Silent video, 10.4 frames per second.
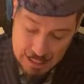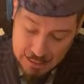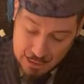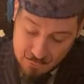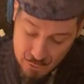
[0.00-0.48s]

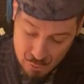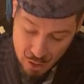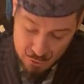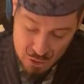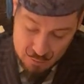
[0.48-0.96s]
If
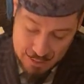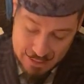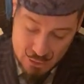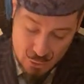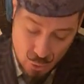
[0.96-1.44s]
Hilgarde
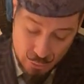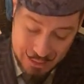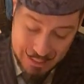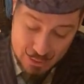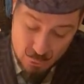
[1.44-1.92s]
Schmidt's
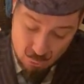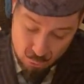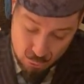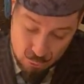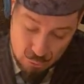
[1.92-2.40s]
story is
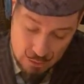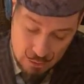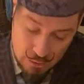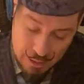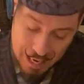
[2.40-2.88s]
true,
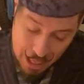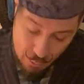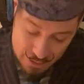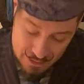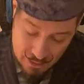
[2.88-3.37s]

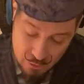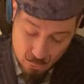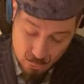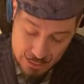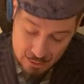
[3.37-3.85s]
how is it that the
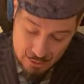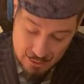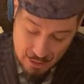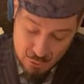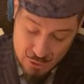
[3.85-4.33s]
real
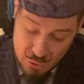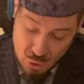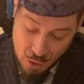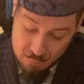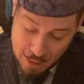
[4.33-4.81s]
conductor did
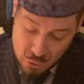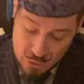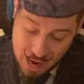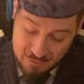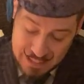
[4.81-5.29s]
not
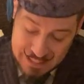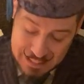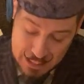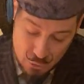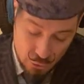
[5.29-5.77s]
mention having
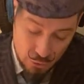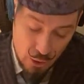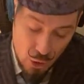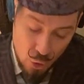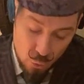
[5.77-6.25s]
seen her
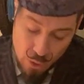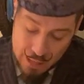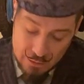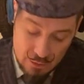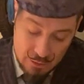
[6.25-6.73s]

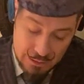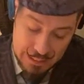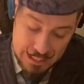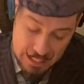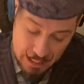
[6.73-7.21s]
when
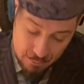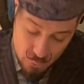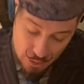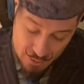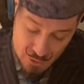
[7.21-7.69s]
he came
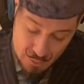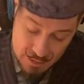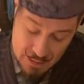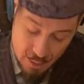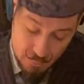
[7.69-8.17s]
to answer
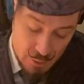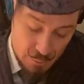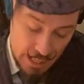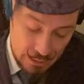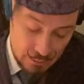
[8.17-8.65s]
Mrs. Hubbard's
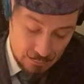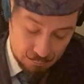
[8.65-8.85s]
bell?